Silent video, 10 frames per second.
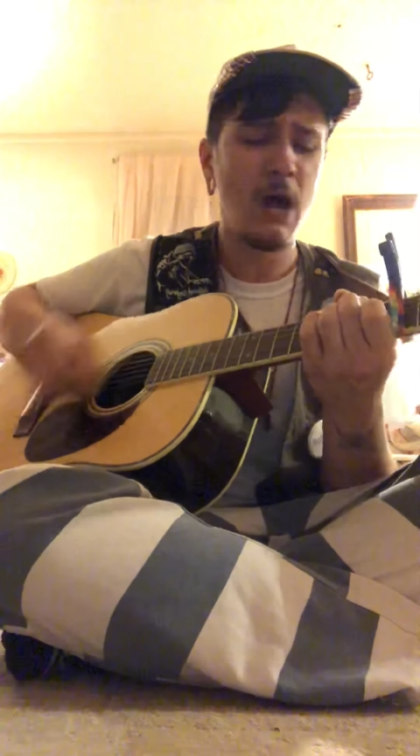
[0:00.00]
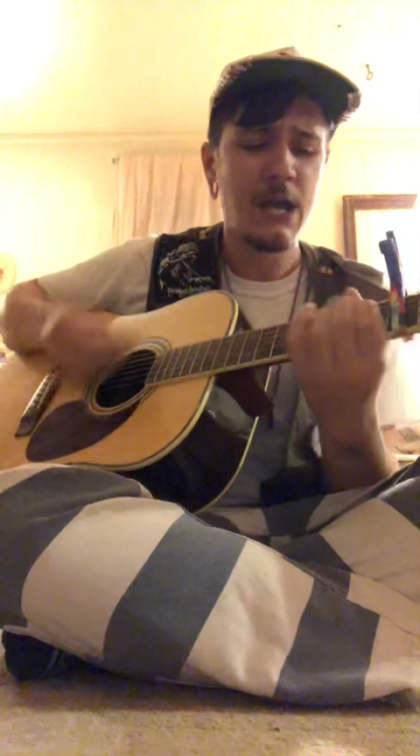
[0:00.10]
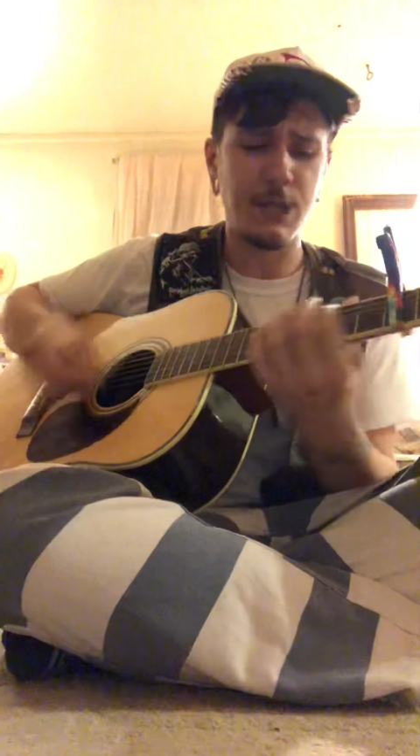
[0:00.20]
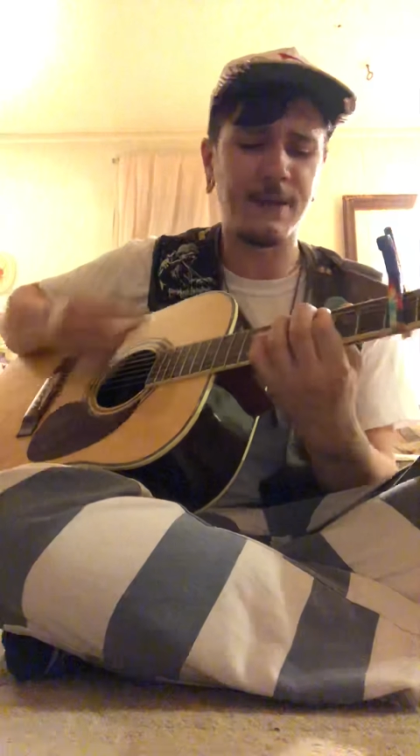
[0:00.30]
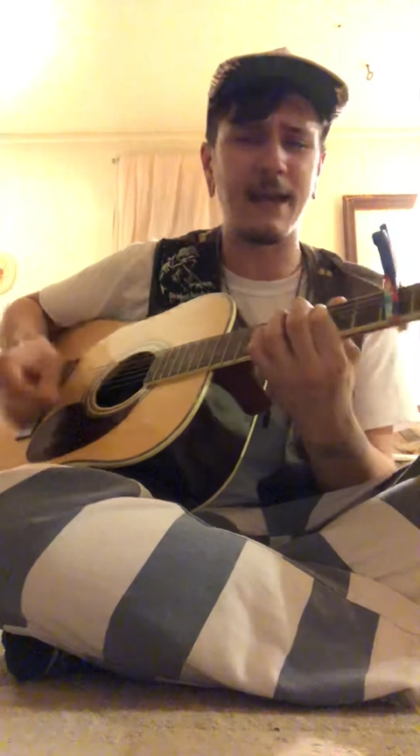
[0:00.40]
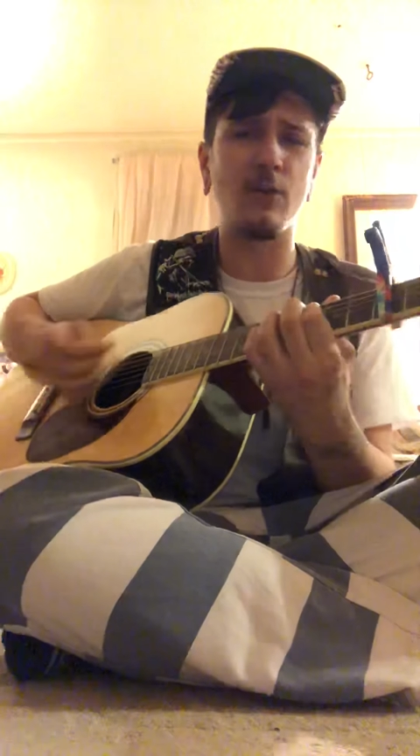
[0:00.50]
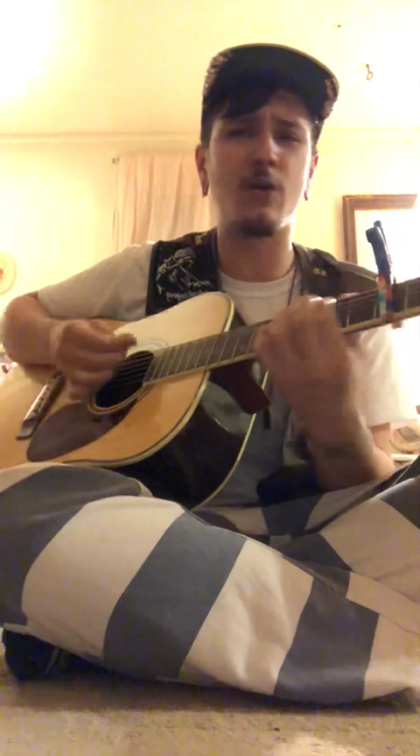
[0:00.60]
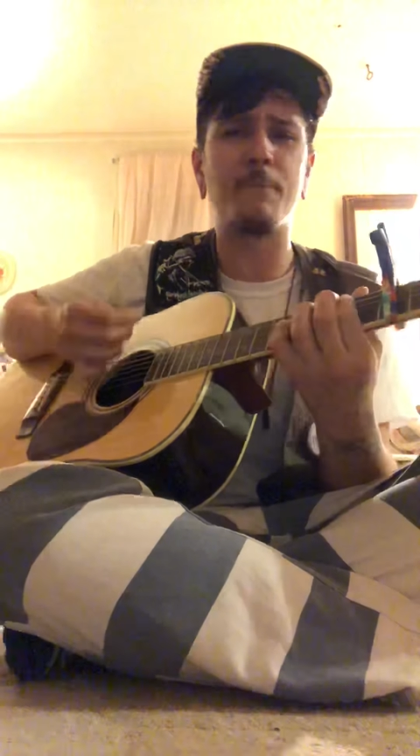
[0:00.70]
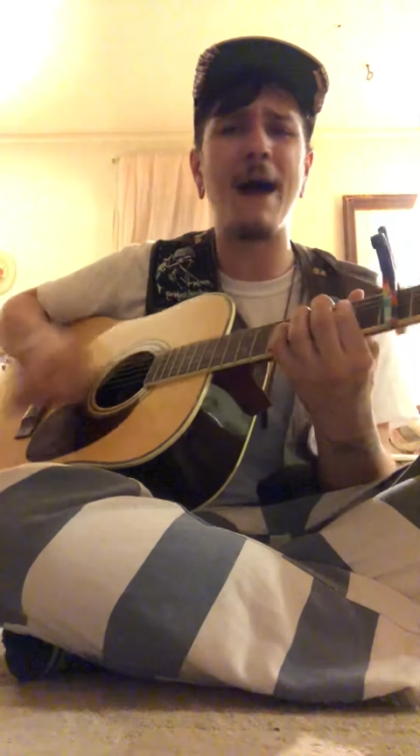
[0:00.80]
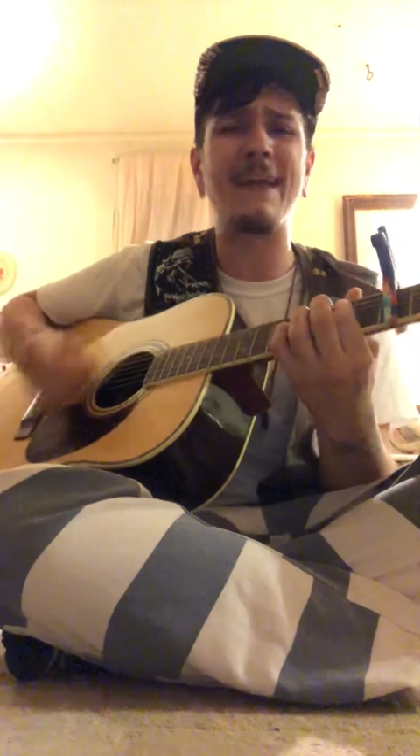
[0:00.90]
Just take a
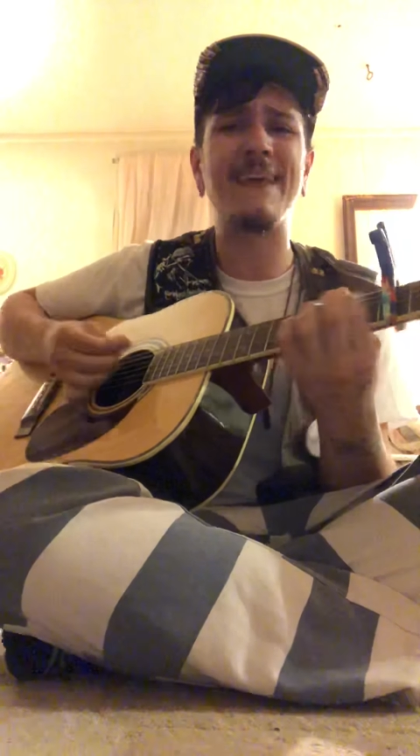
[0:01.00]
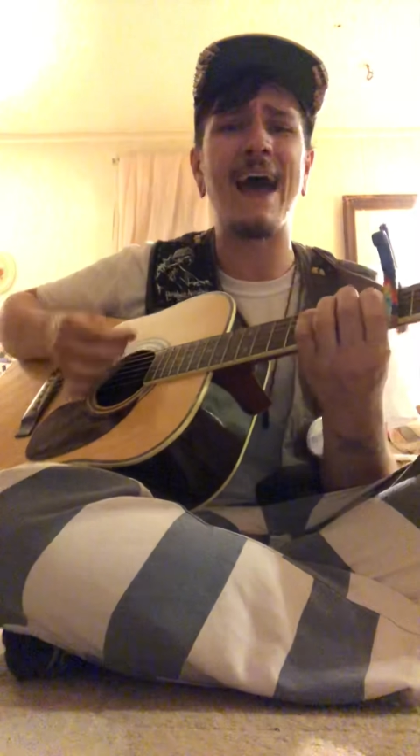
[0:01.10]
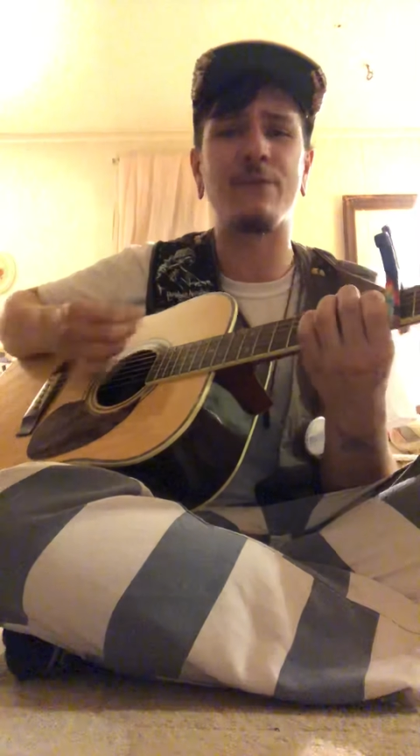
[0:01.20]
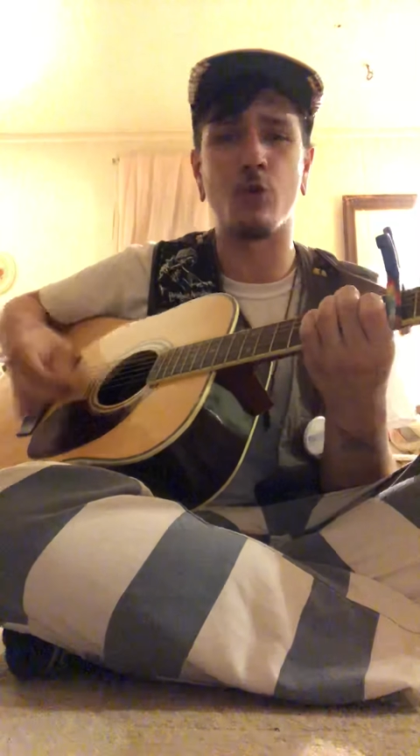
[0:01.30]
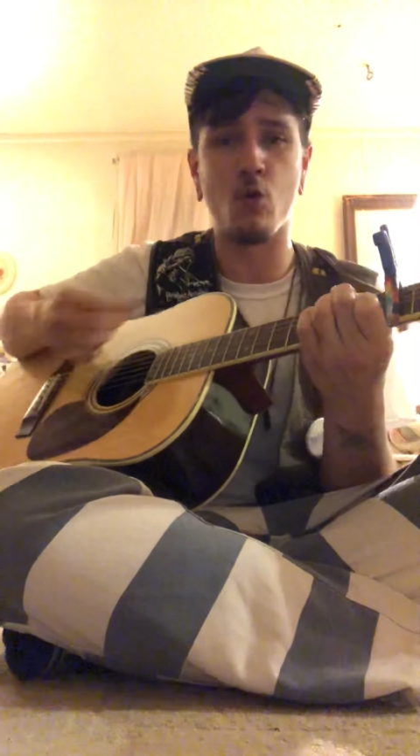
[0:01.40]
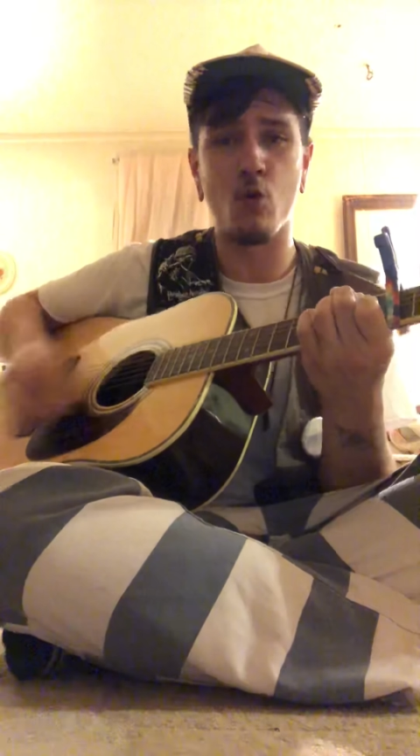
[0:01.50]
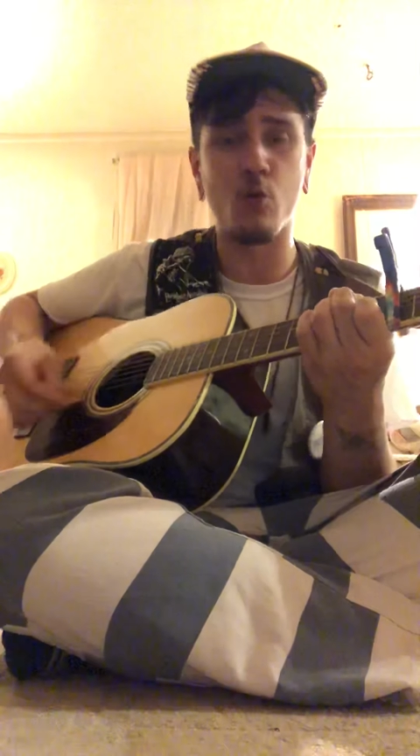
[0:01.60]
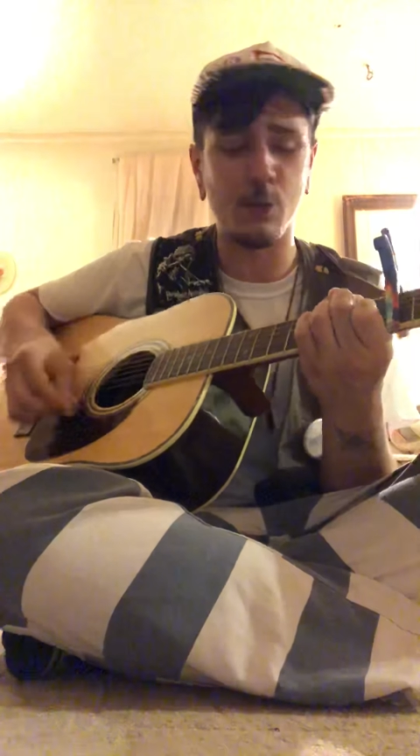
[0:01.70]
look at my tattoos,